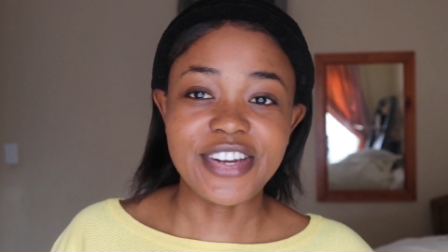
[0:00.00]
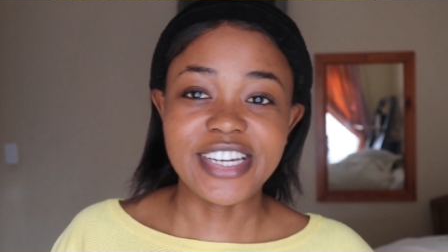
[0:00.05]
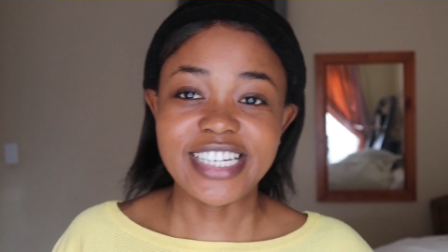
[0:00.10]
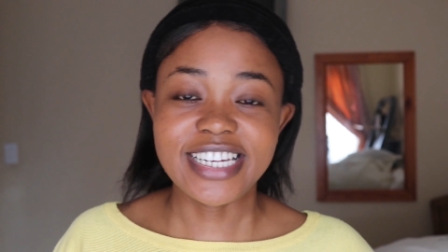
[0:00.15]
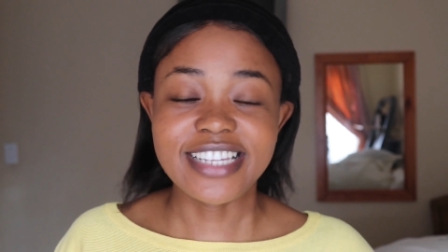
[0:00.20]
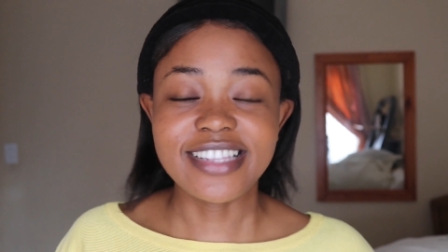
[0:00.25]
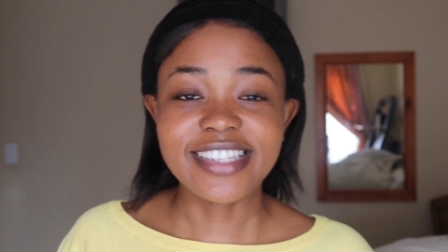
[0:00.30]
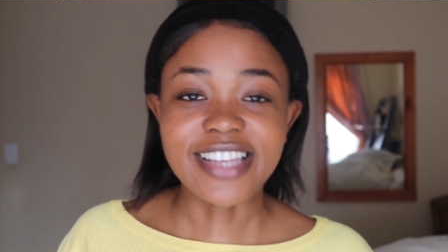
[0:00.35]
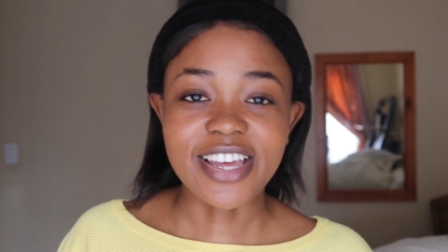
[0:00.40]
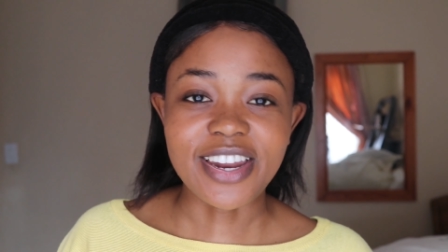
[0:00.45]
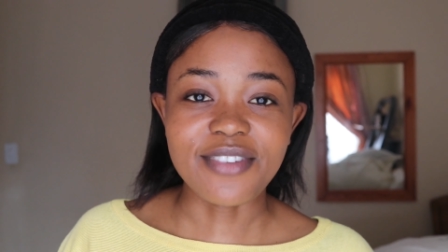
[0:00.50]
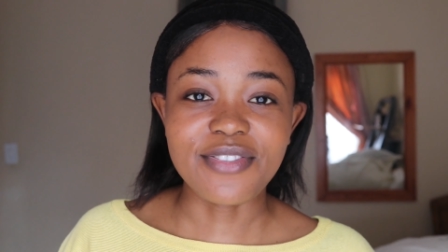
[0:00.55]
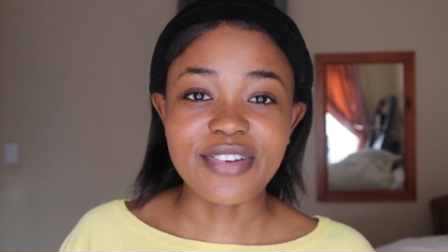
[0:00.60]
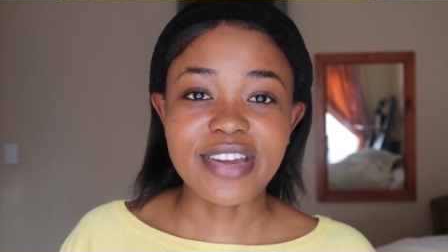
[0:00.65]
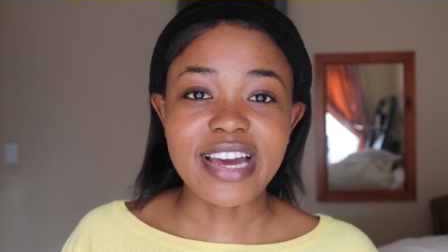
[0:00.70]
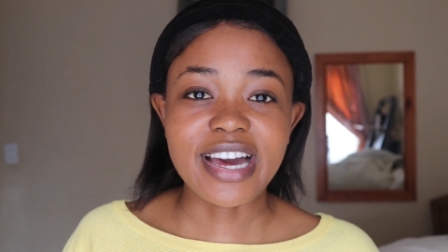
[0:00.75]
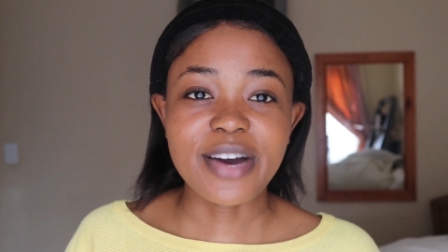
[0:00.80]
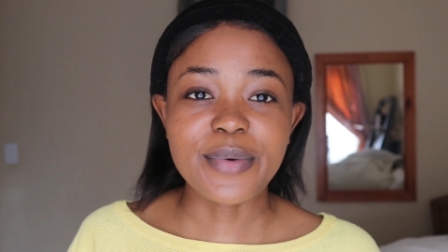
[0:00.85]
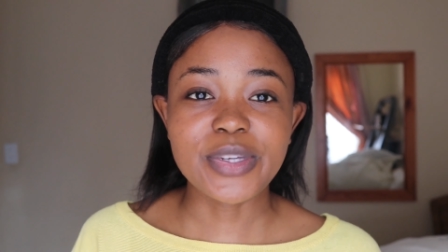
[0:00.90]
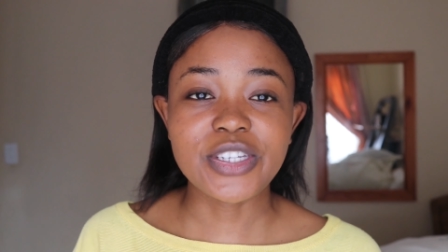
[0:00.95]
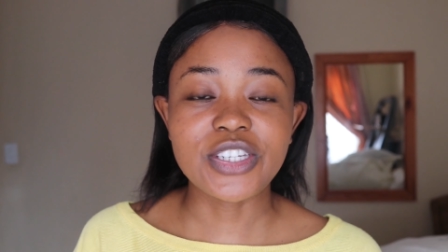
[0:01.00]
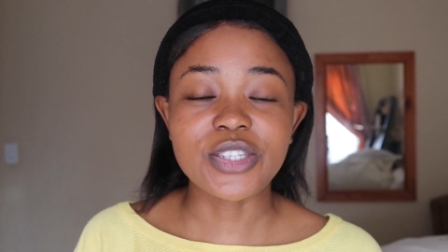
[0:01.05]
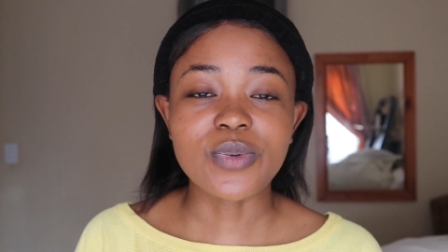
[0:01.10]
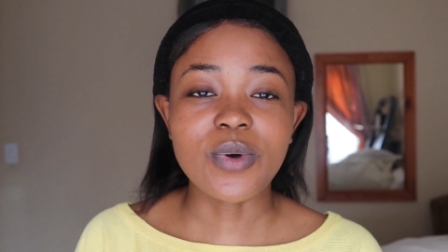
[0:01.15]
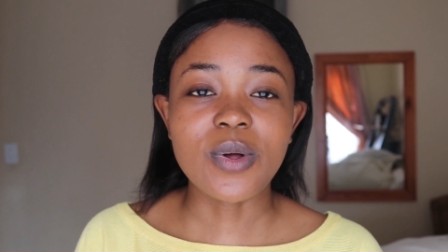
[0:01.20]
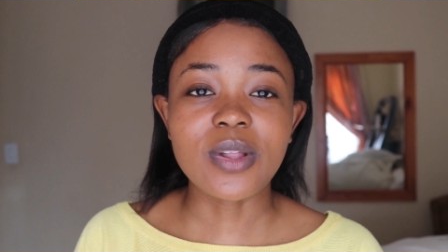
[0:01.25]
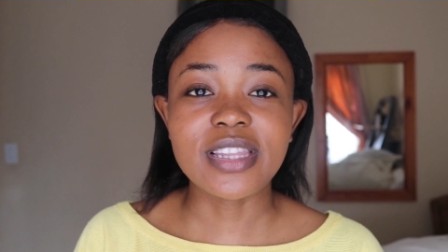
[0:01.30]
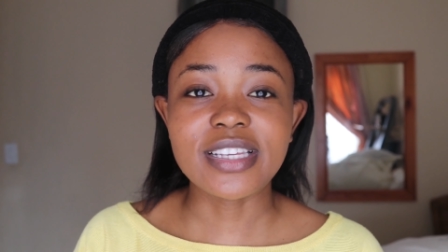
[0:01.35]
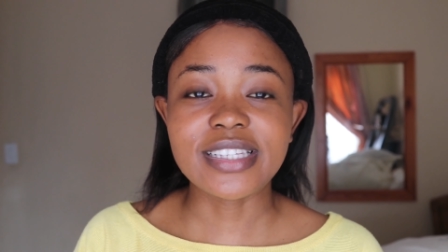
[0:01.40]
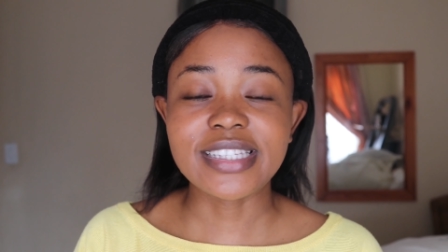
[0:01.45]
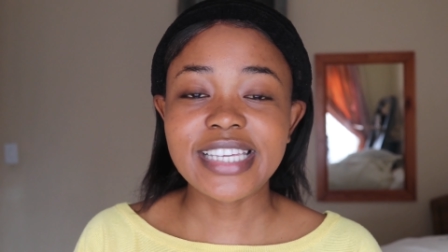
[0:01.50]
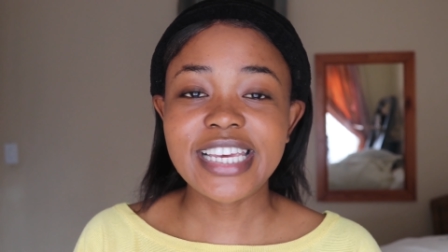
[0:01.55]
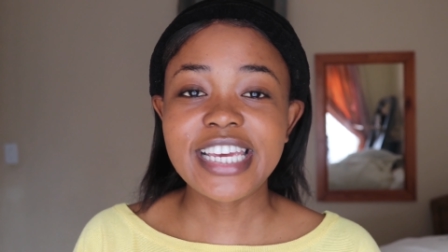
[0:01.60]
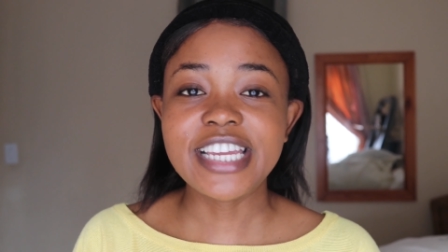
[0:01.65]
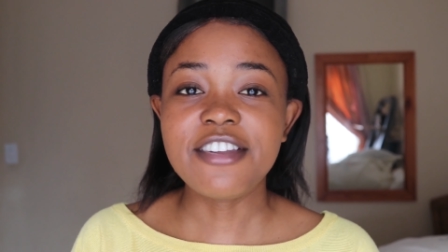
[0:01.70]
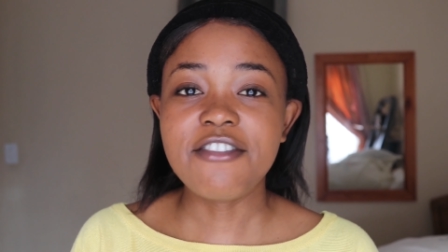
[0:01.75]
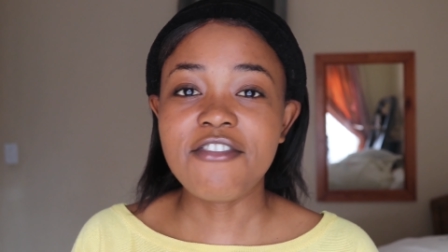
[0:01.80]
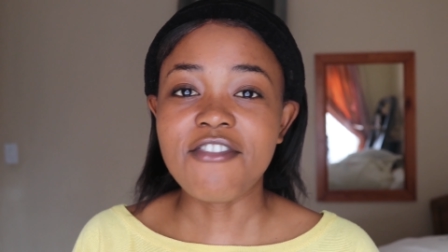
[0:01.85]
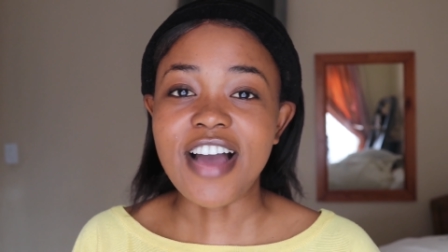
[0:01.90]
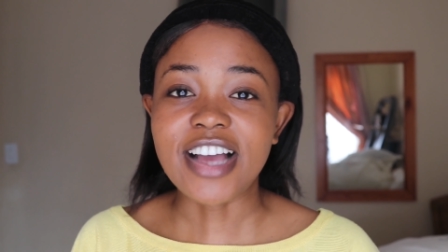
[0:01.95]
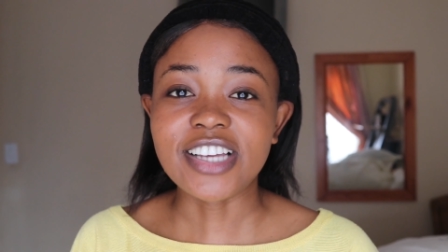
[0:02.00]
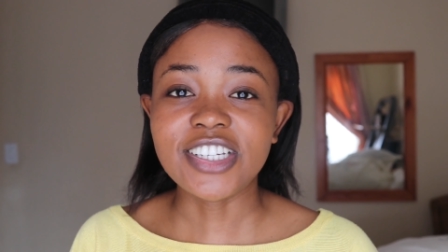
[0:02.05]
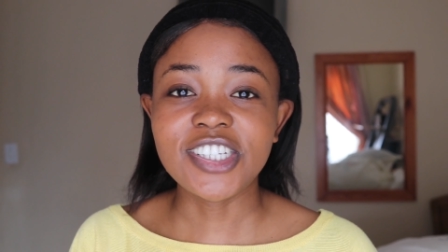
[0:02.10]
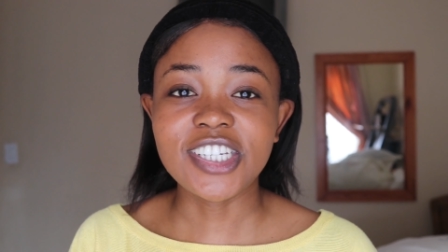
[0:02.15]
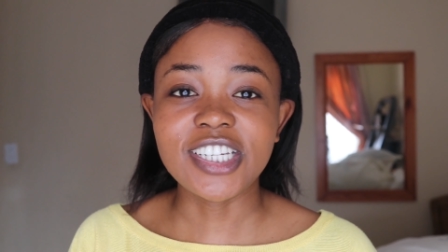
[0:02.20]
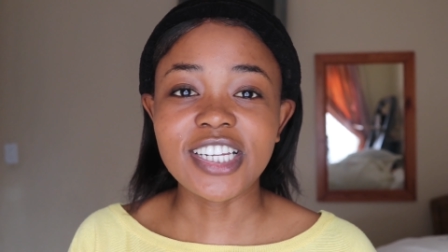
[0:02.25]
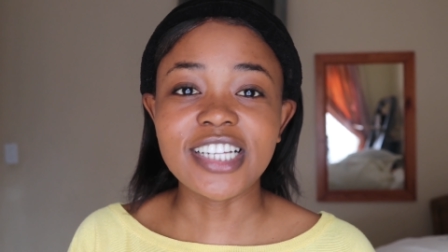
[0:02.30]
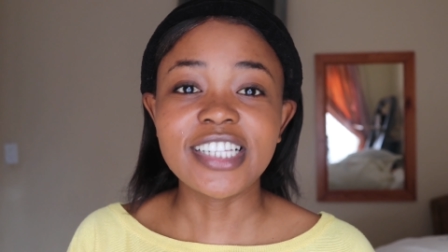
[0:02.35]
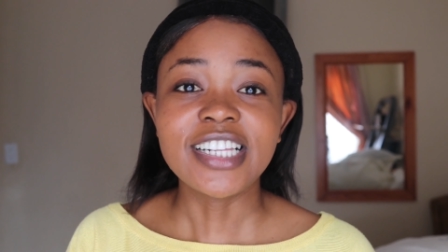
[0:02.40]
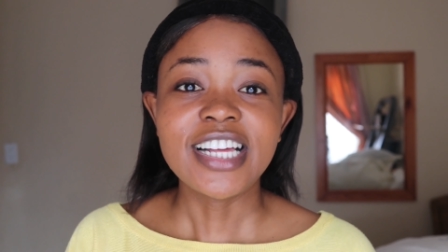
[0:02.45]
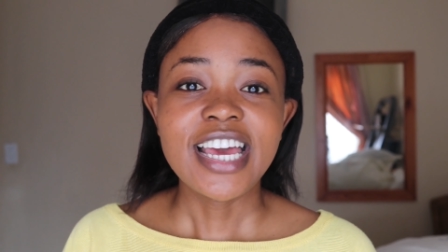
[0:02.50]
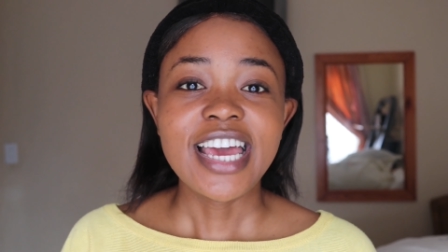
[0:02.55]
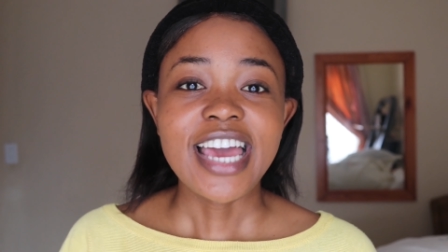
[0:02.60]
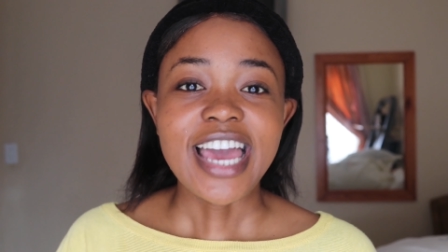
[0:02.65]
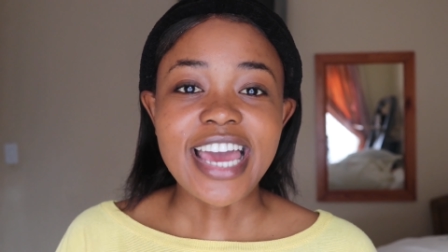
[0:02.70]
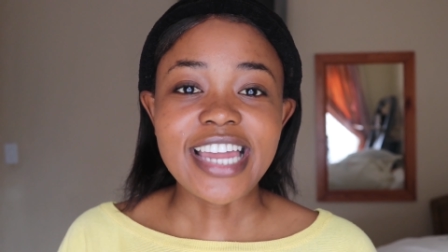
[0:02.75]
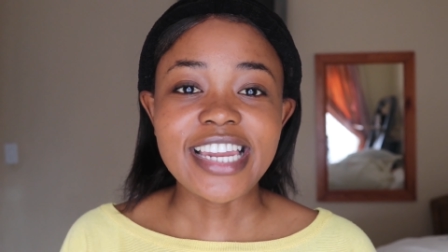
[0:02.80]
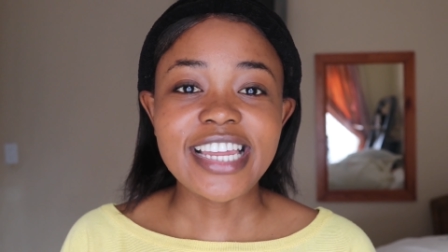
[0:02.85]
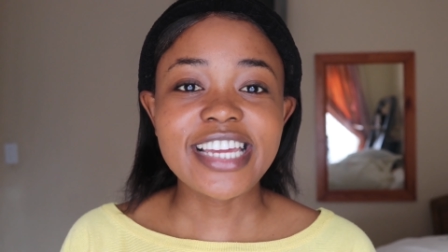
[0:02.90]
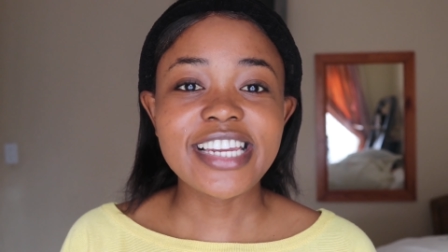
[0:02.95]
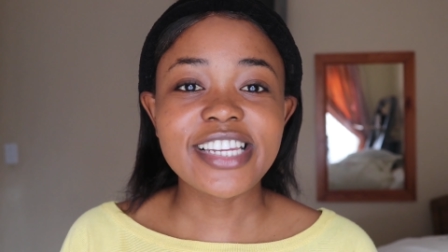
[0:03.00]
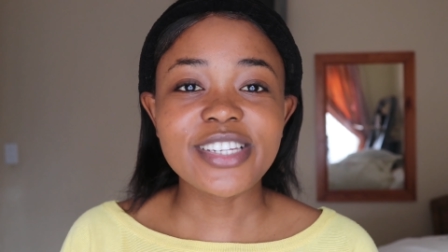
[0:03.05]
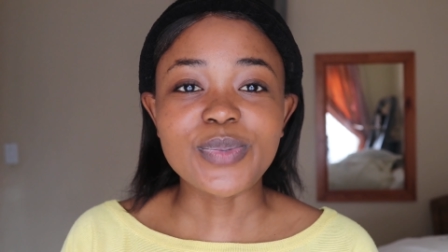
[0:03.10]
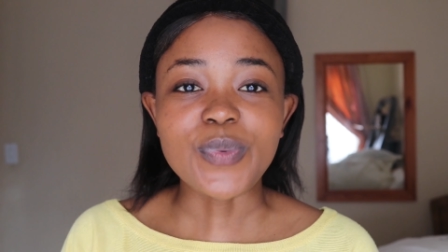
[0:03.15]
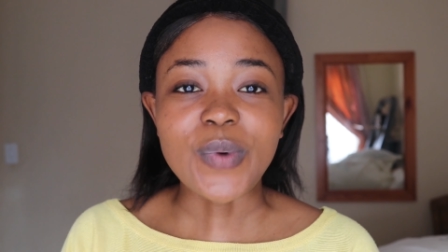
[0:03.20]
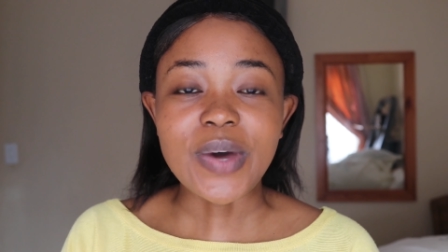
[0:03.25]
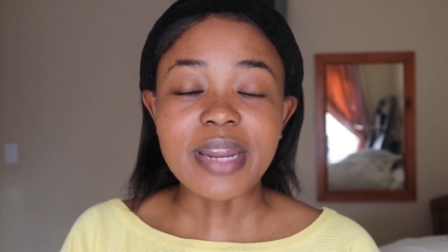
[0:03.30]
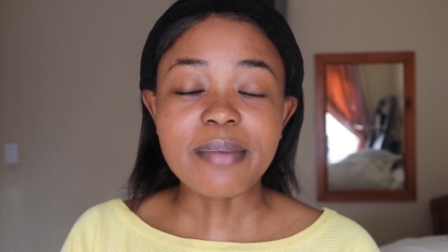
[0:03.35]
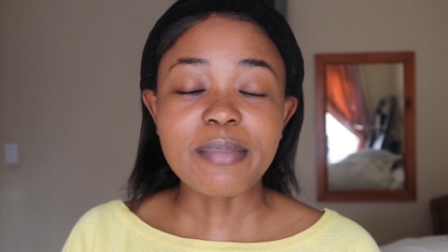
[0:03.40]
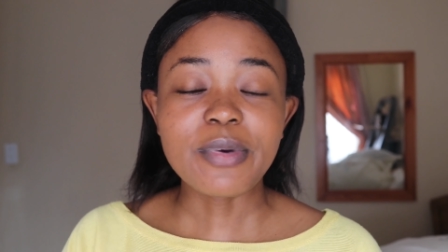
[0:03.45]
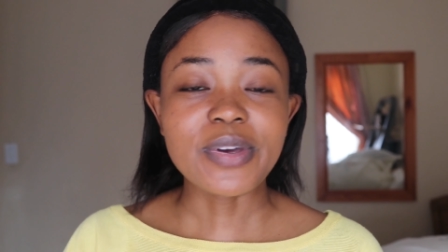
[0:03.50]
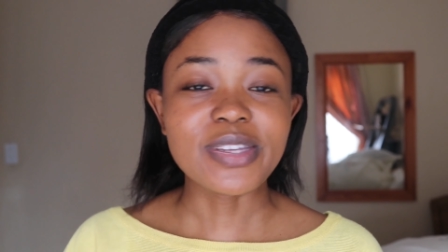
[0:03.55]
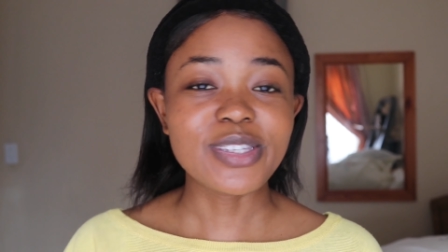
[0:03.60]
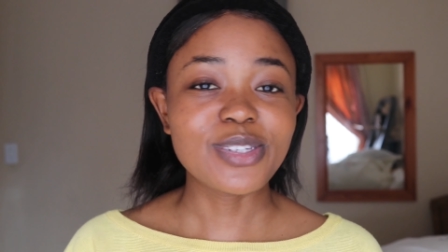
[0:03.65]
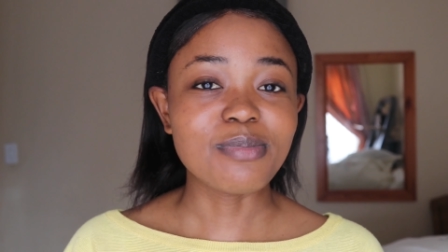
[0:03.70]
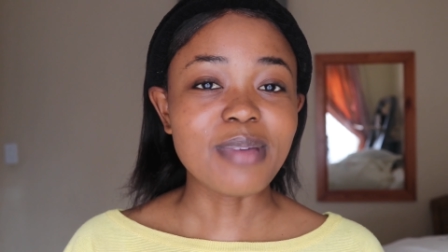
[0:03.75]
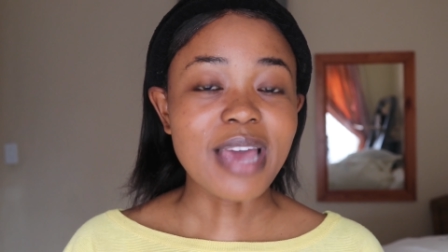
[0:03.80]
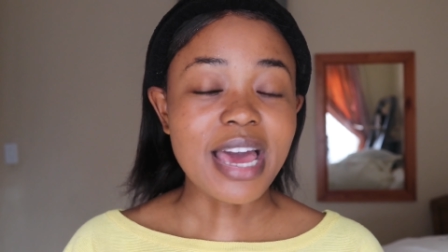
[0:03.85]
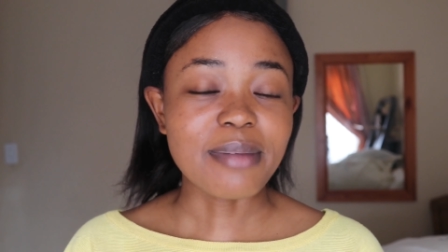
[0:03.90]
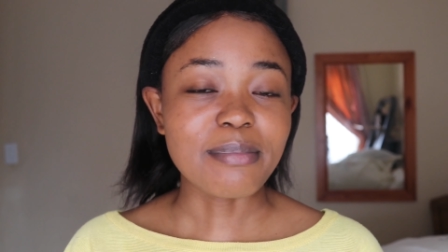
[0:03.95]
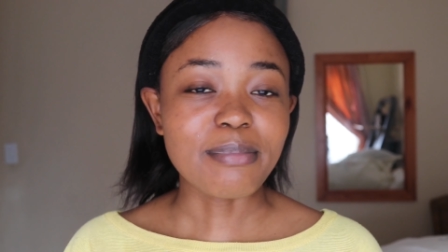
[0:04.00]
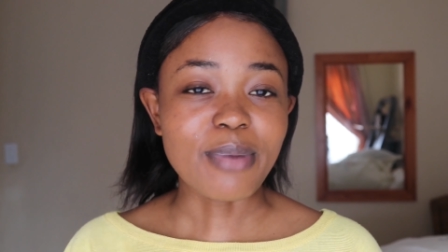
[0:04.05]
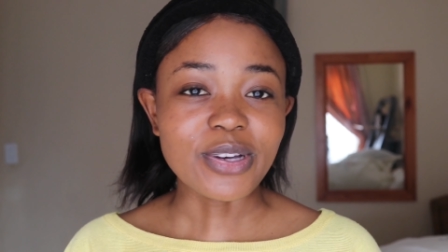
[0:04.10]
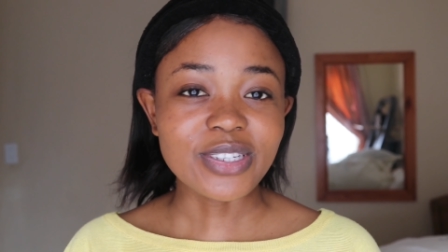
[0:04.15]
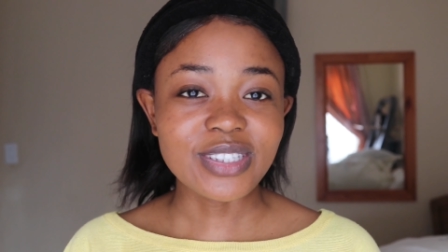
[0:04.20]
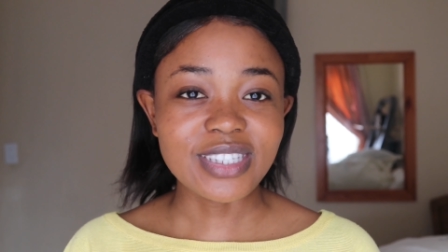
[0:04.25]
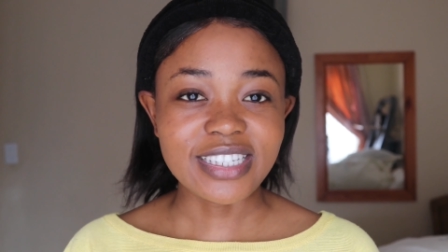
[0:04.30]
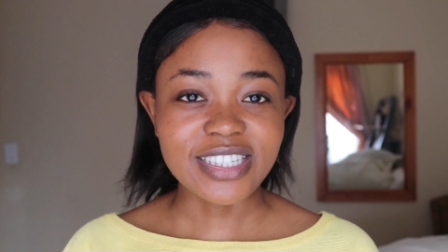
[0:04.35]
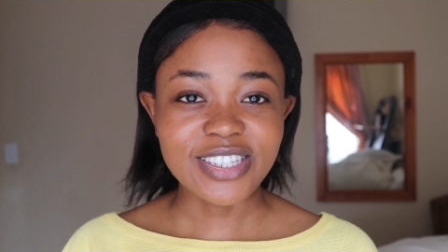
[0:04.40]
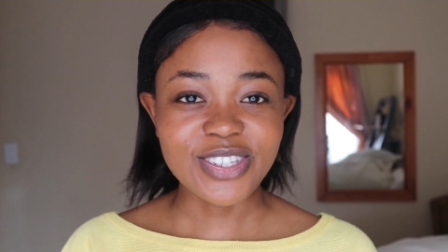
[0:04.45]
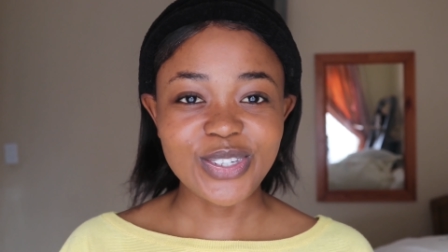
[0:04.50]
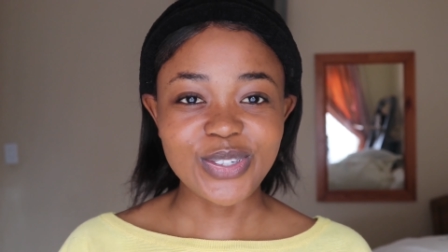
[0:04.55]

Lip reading: in South Africa, which is called the Skin Functional, and it is what I'm going to be unboxing